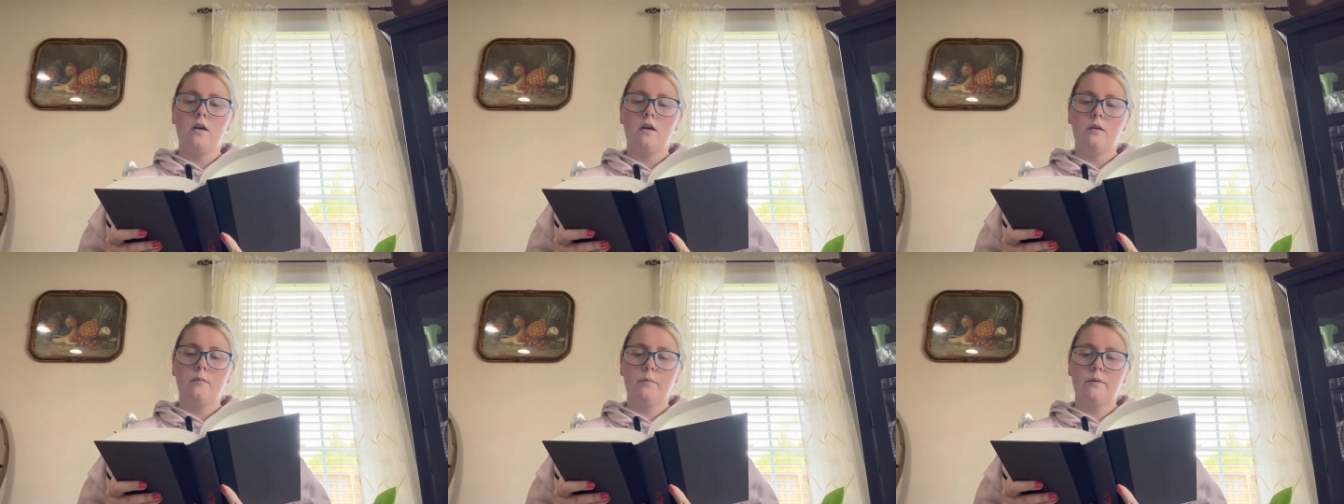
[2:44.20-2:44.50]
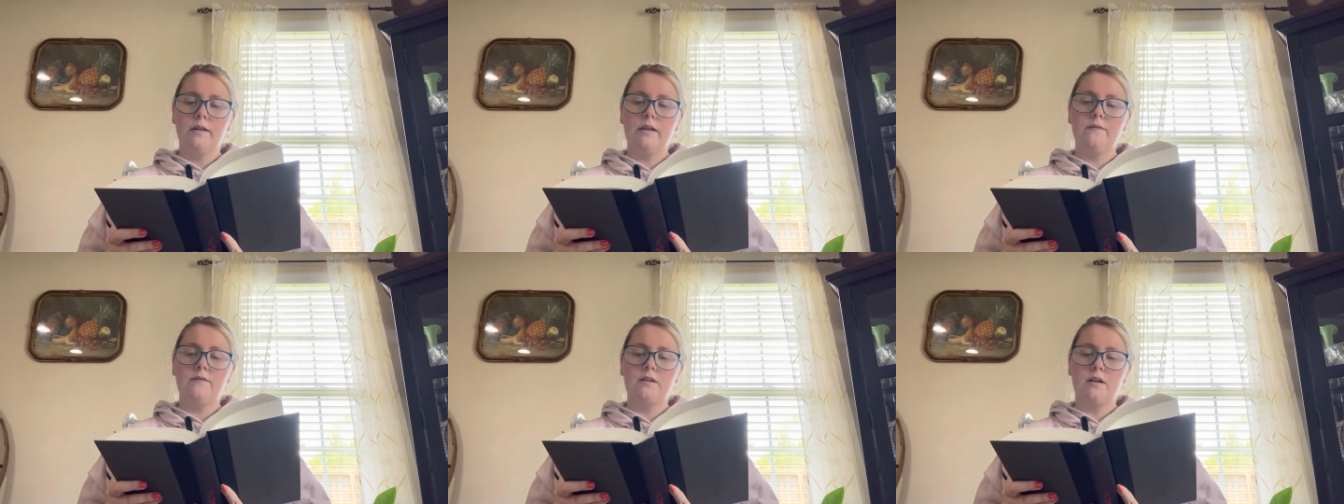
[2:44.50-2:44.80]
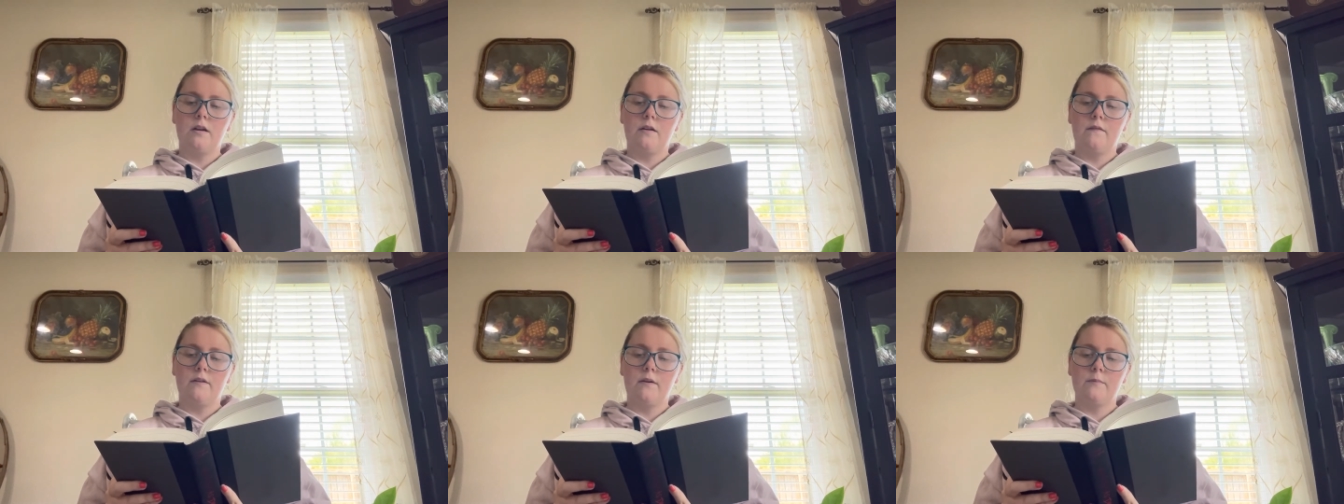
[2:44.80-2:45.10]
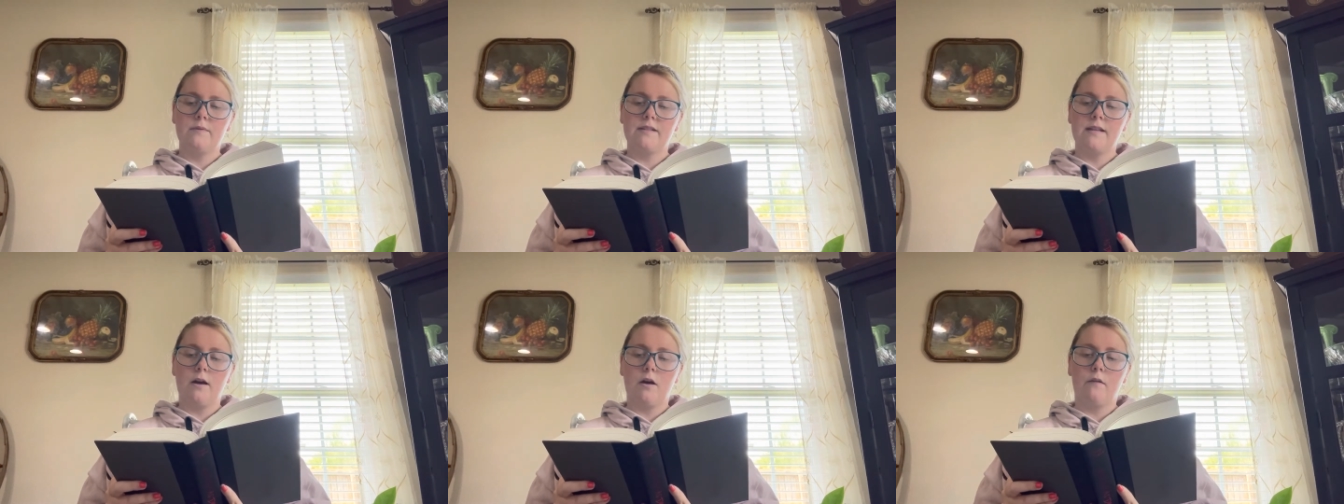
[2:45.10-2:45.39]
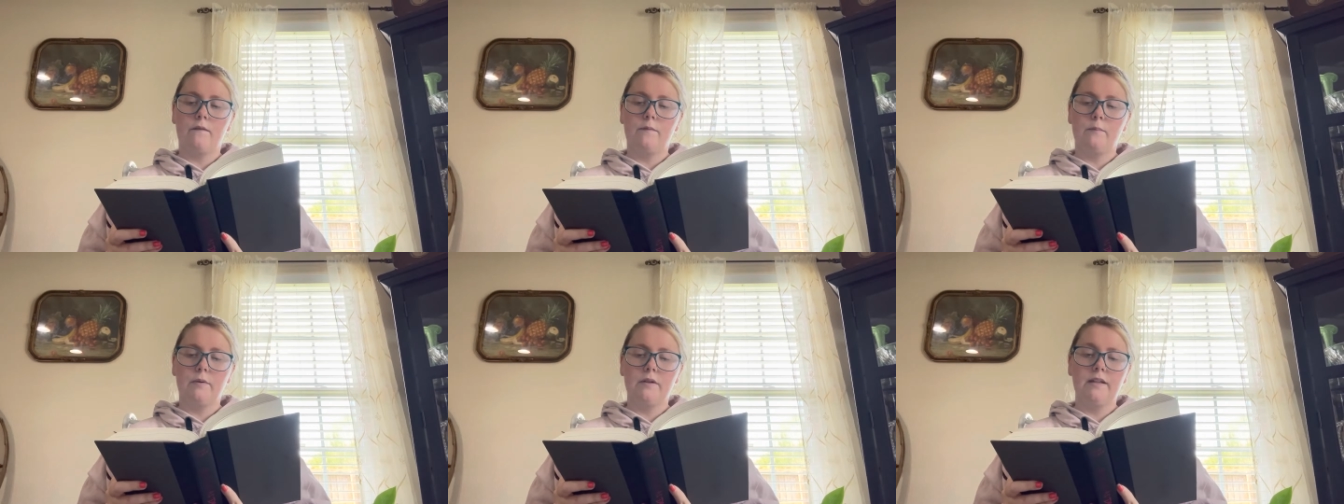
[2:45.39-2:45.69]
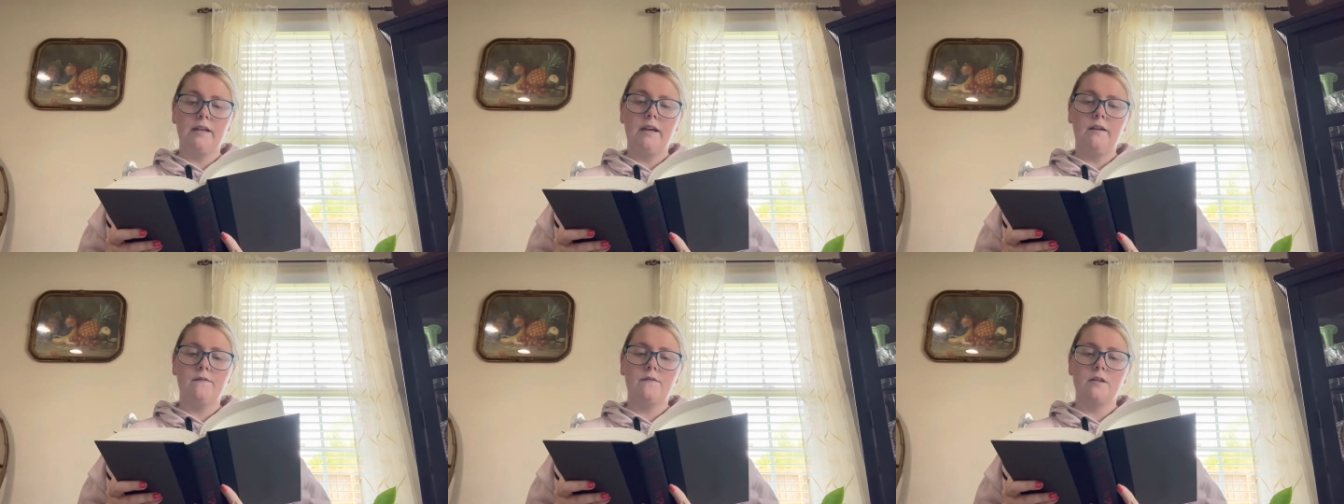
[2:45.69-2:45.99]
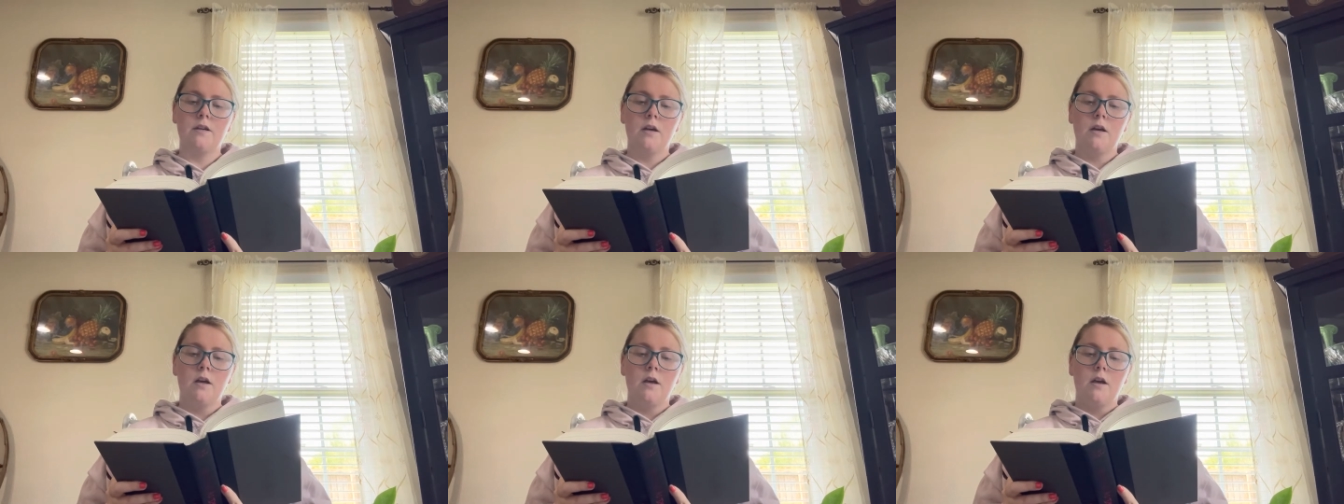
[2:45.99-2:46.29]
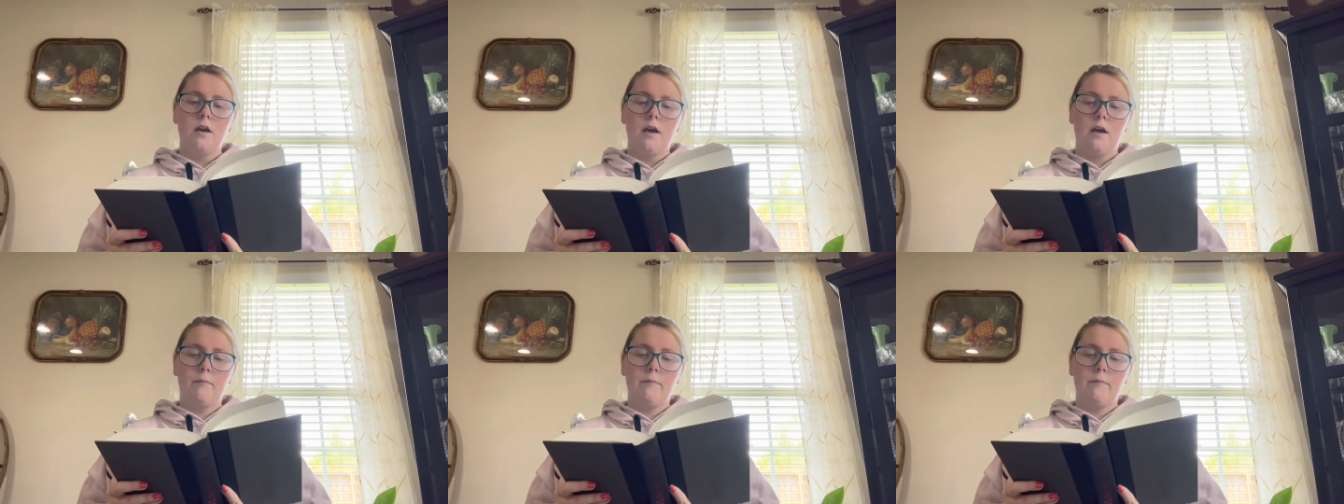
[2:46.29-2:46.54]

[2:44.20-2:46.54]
believed it of himself, believed a